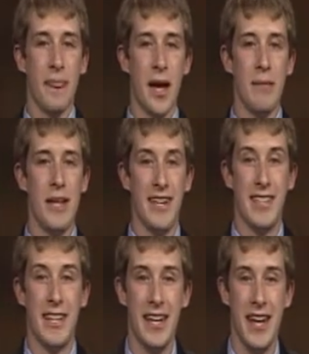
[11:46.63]
I mean,
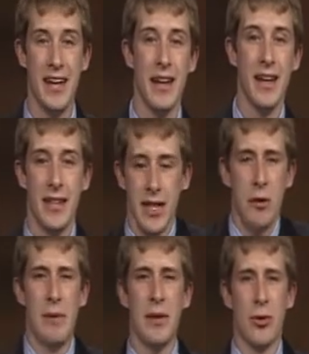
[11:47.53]
isn't that
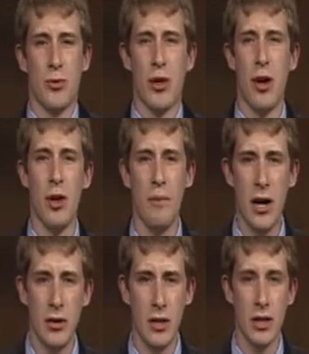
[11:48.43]
what baseball's really all
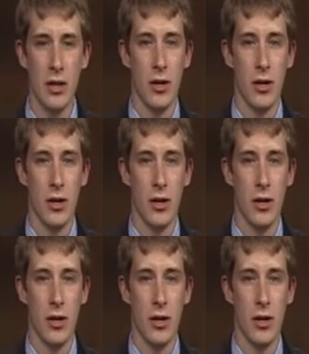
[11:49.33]
about?